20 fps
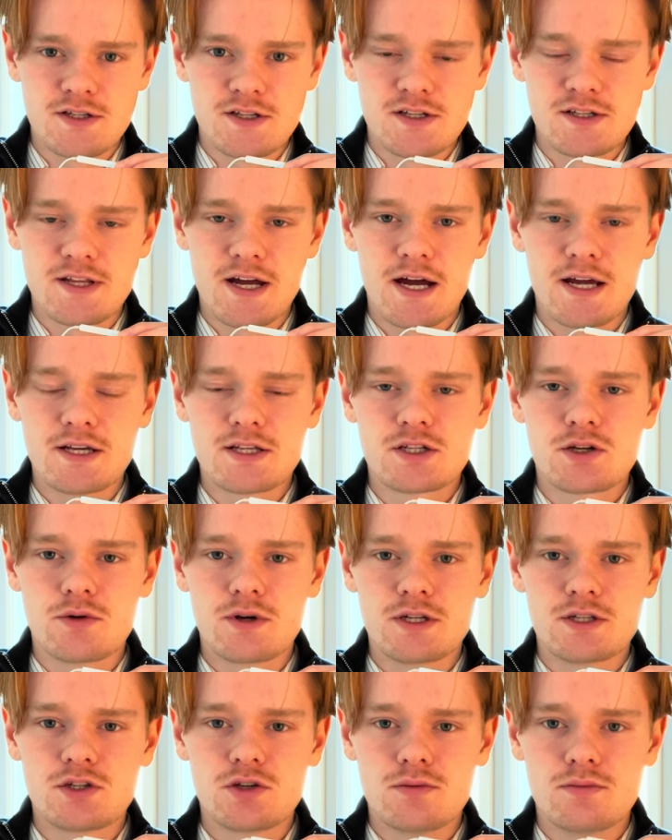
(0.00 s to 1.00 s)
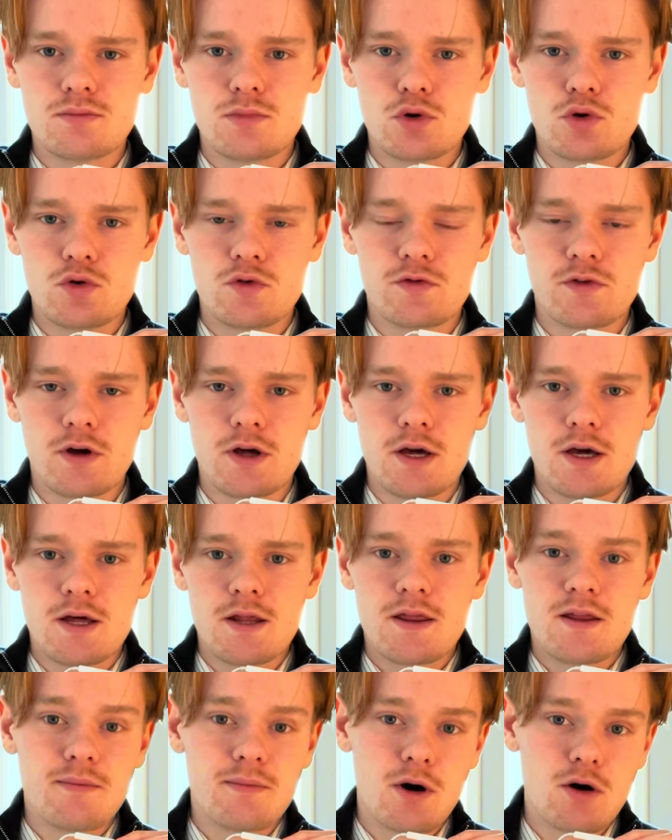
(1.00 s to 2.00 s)
as that is going to move
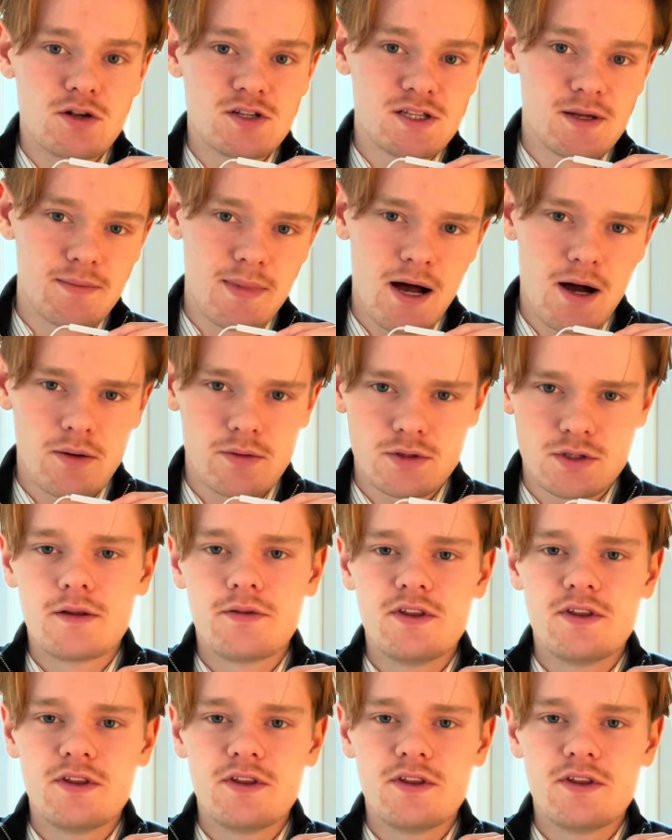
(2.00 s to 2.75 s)
the most amount.